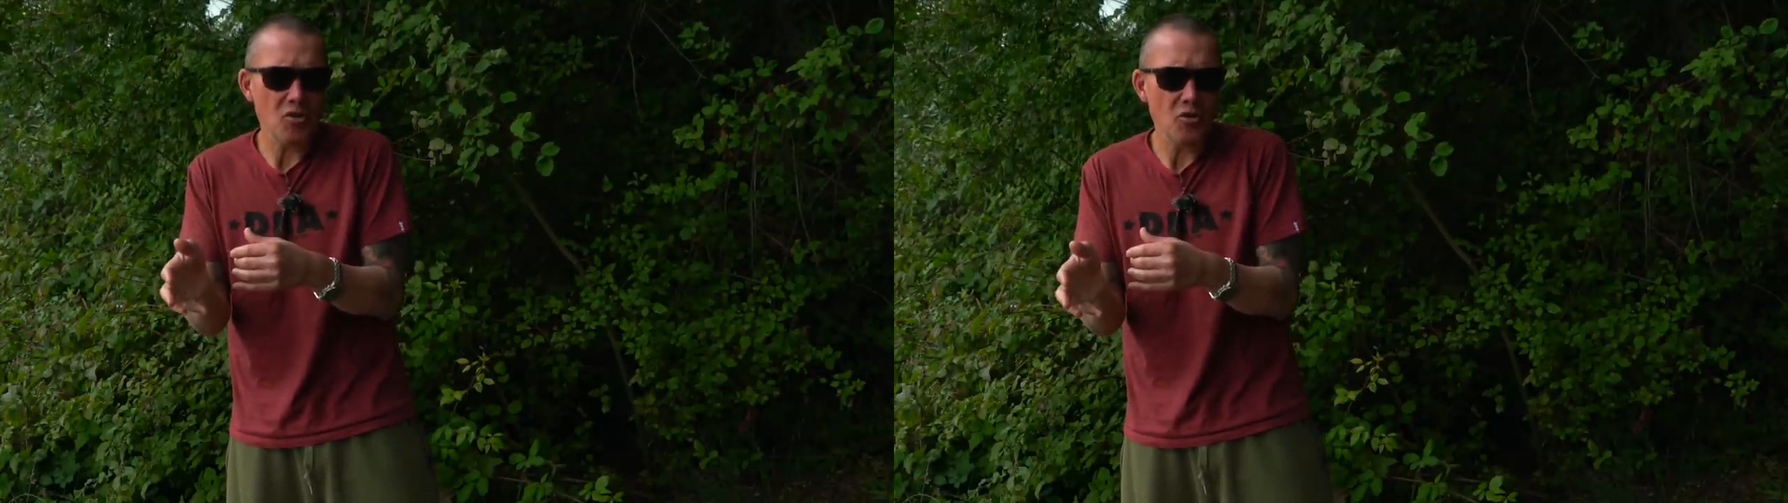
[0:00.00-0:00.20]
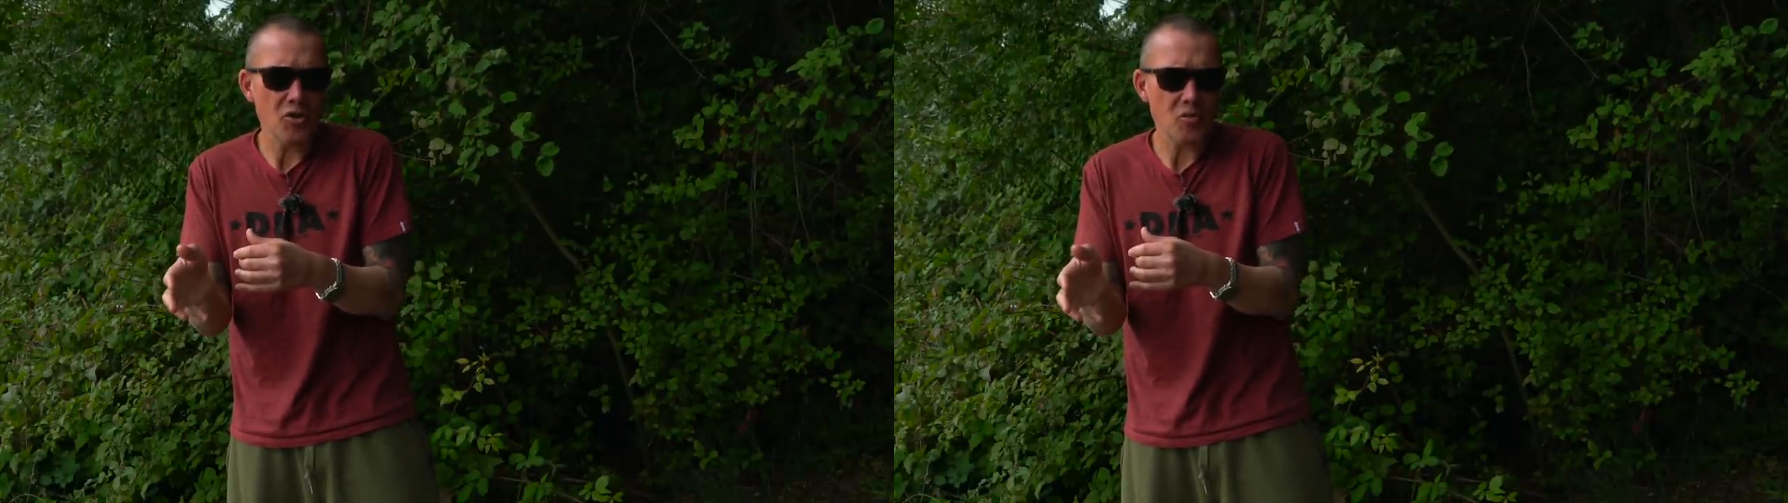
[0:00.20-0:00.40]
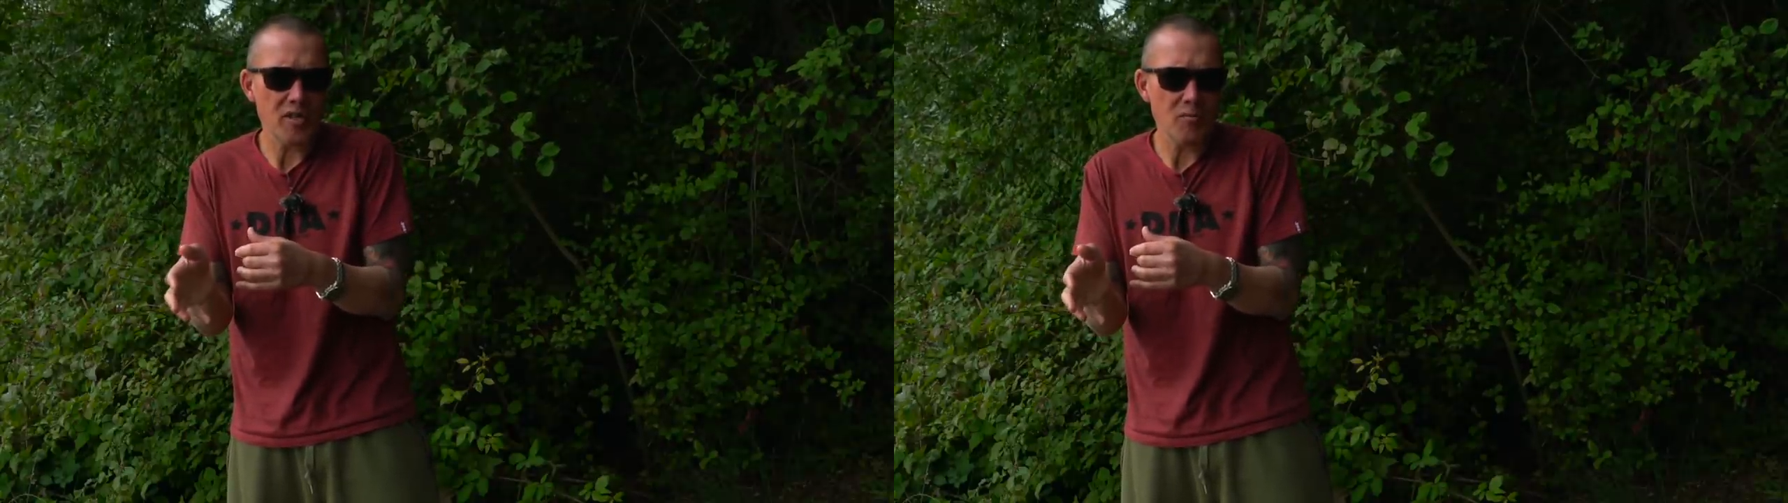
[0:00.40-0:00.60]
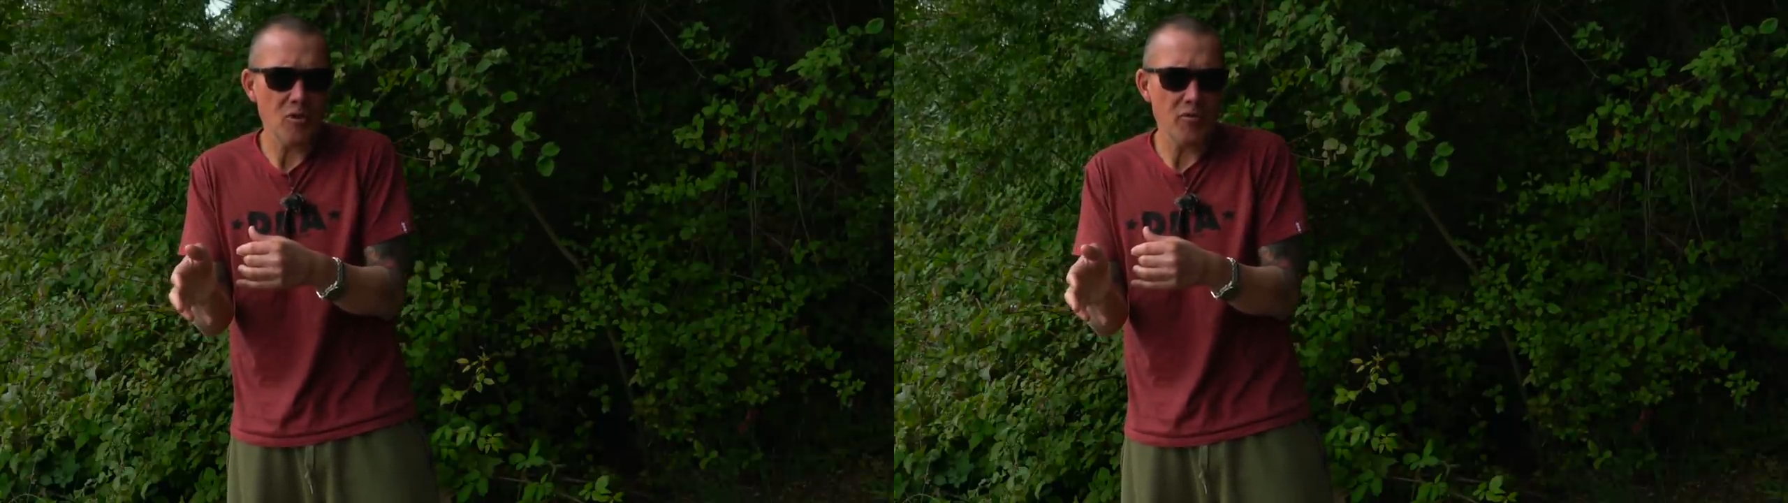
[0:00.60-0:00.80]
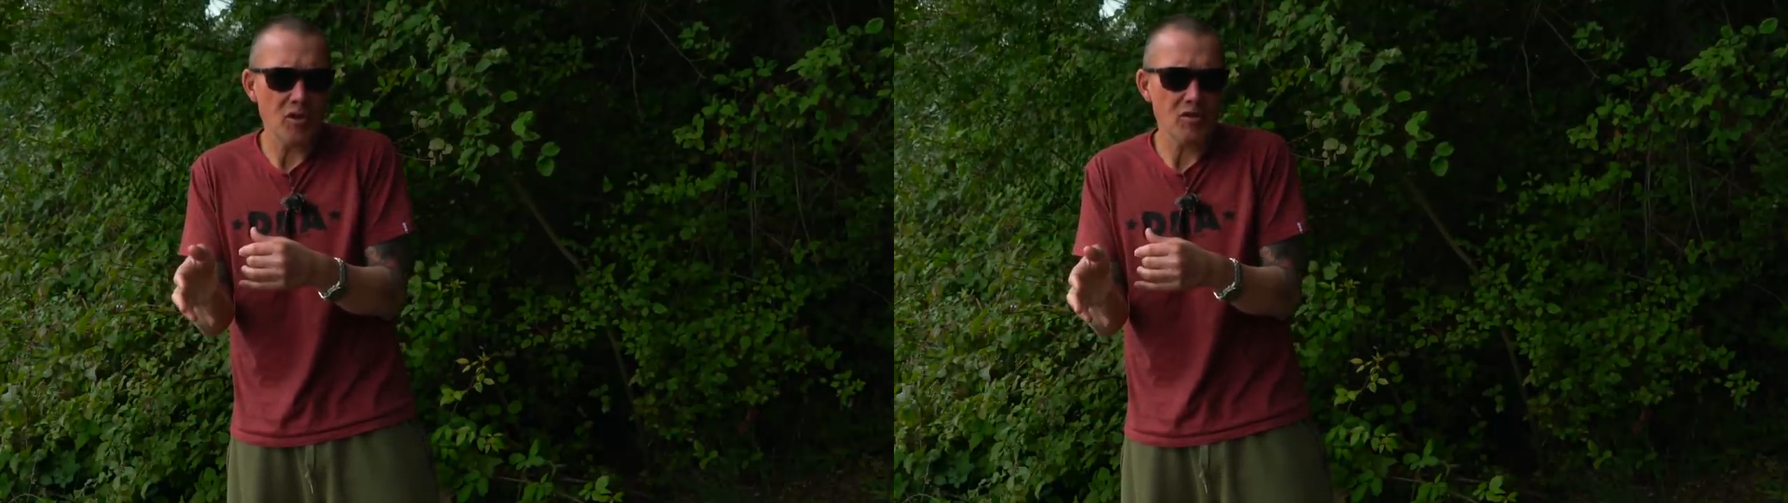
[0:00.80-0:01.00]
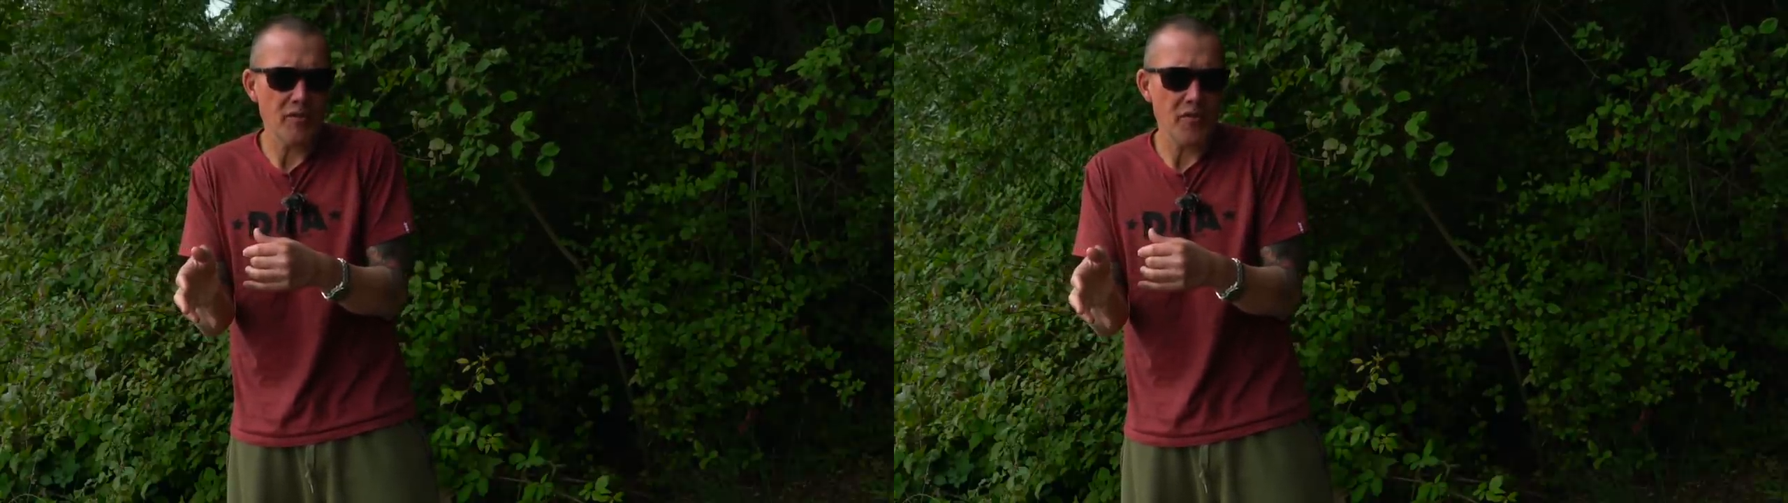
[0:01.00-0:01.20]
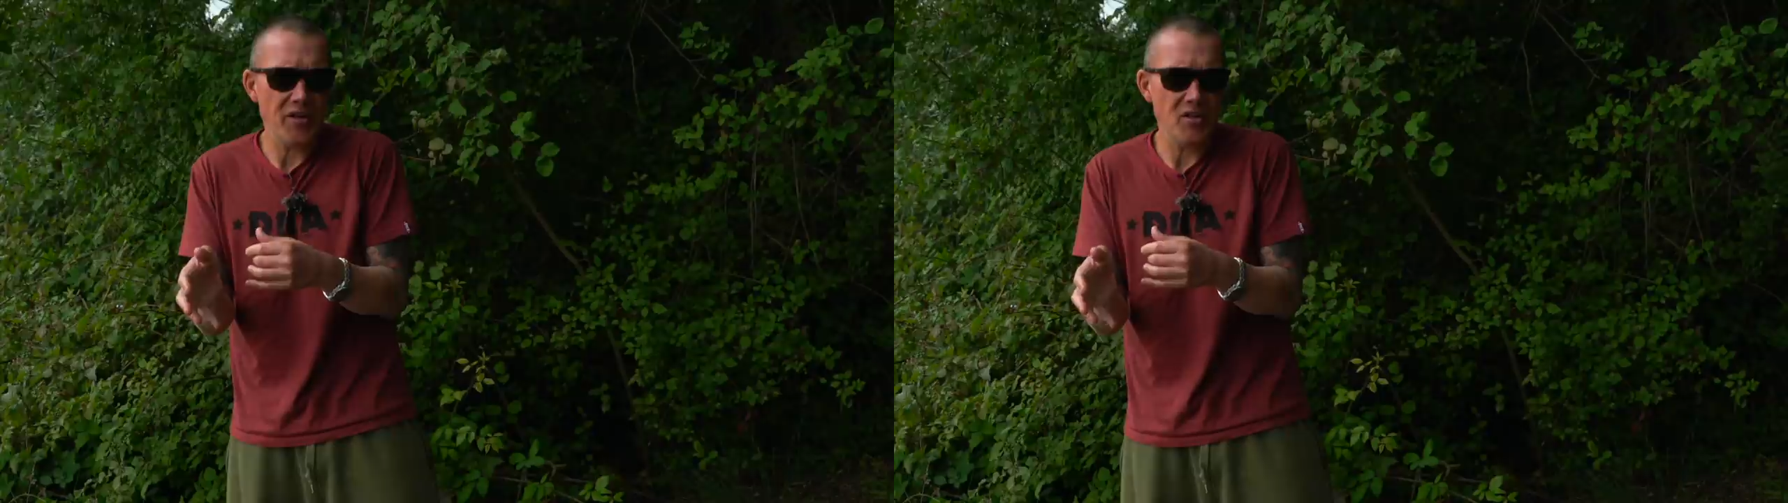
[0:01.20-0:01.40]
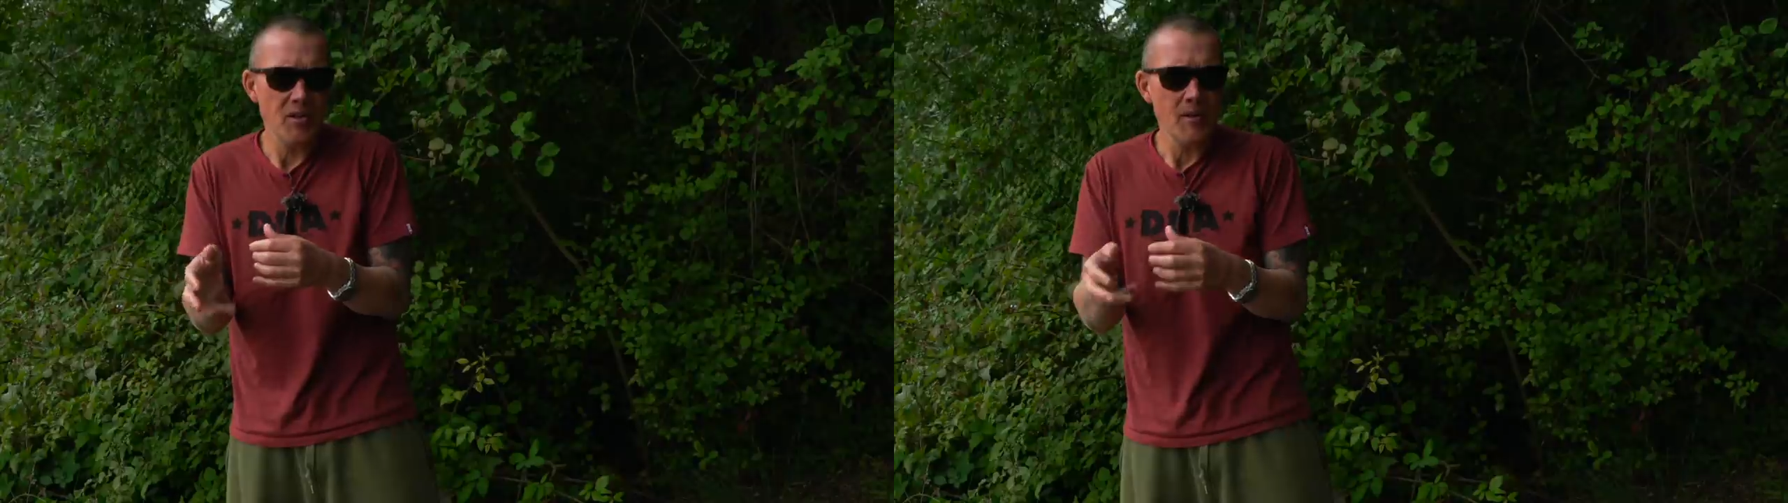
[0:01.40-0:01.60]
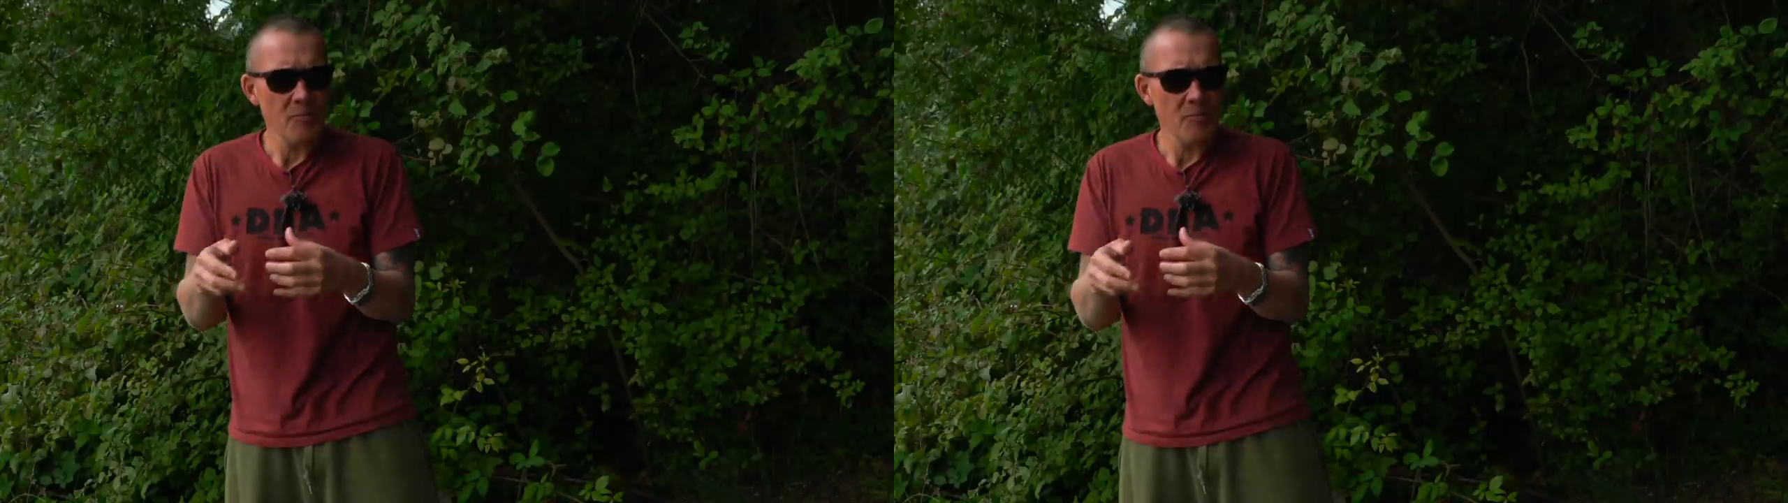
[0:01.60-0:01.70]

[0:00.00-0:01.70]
noise when you're moving on to fish.